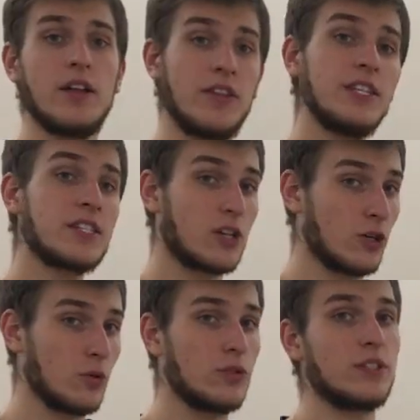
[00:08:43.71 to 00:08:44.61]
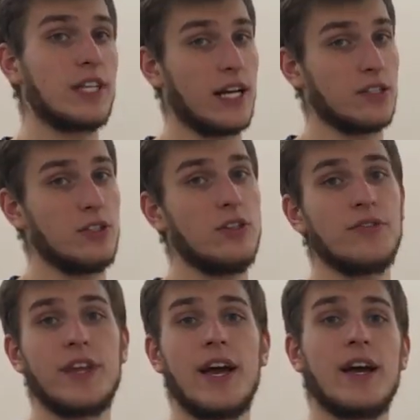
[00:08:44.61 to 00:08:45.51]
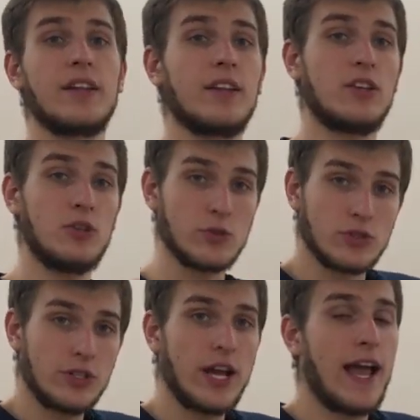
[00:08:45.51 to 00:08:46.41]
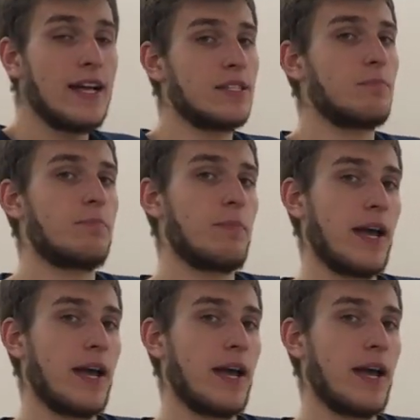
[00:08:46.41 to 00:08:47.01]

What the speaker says: This code tells you that user hasn't